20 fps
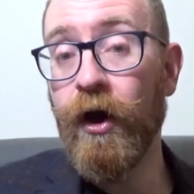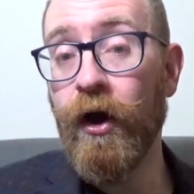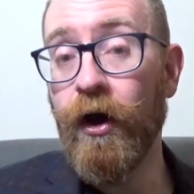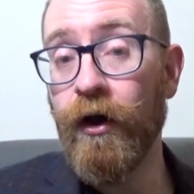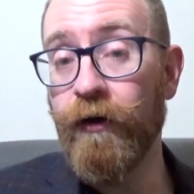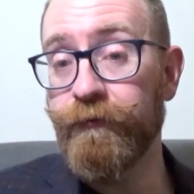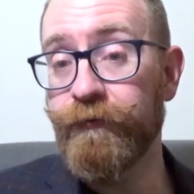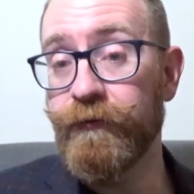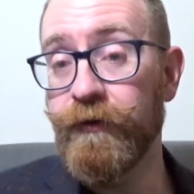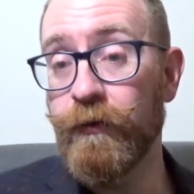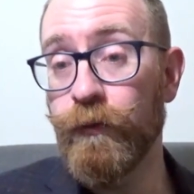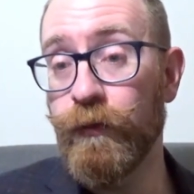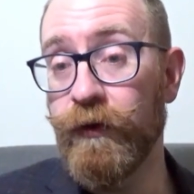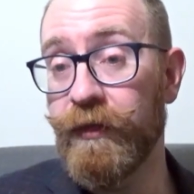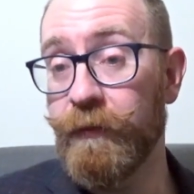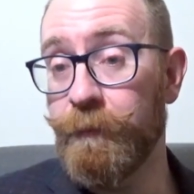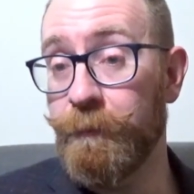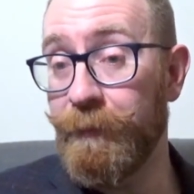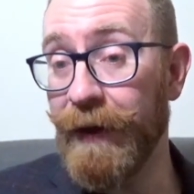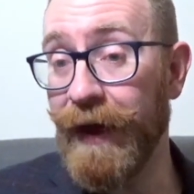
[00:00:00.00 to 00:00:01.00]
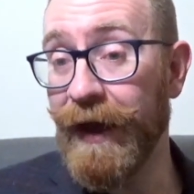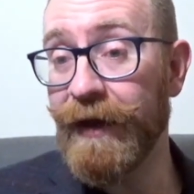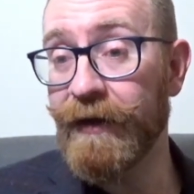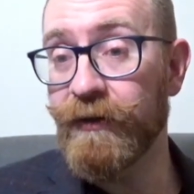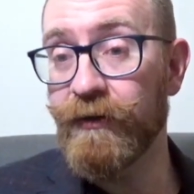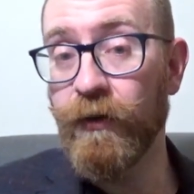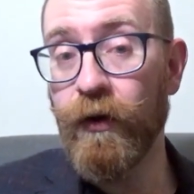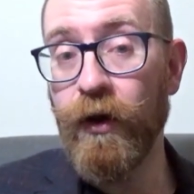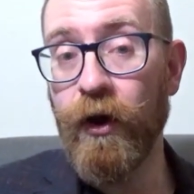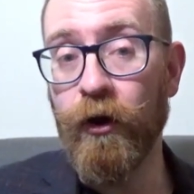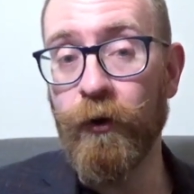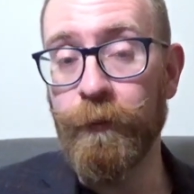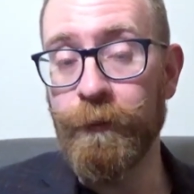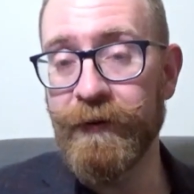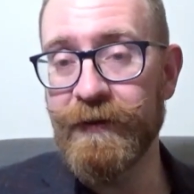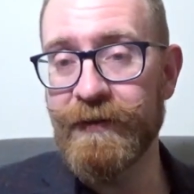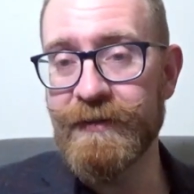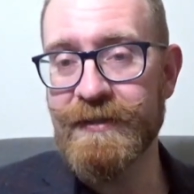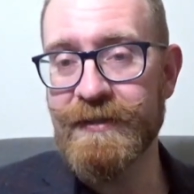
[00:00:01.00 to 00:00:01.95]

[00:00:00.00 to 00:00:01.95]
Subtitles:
often with bagged or open